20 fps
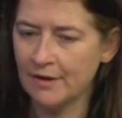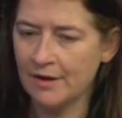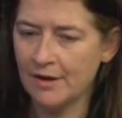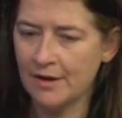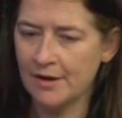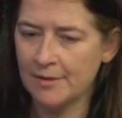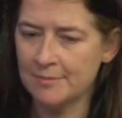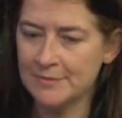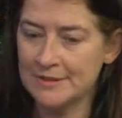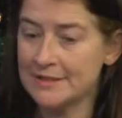
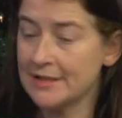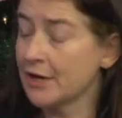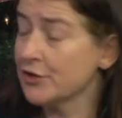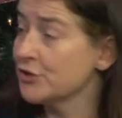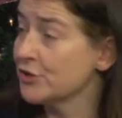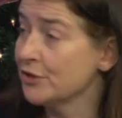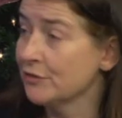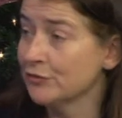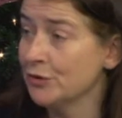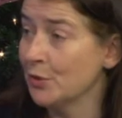um,
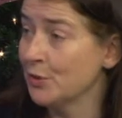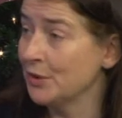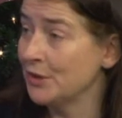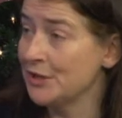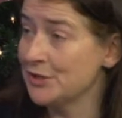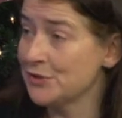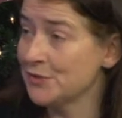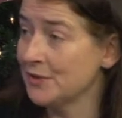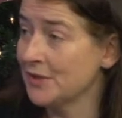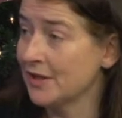section of local
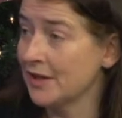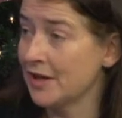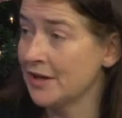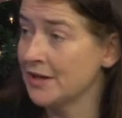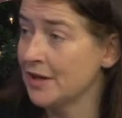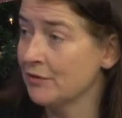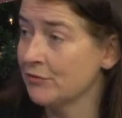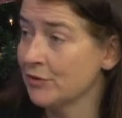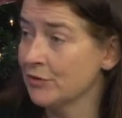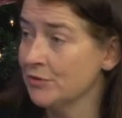history that I
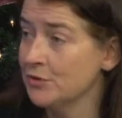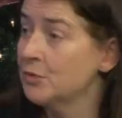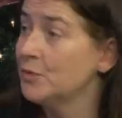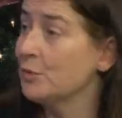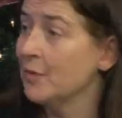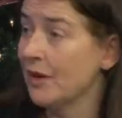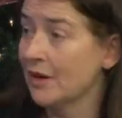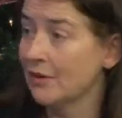never knew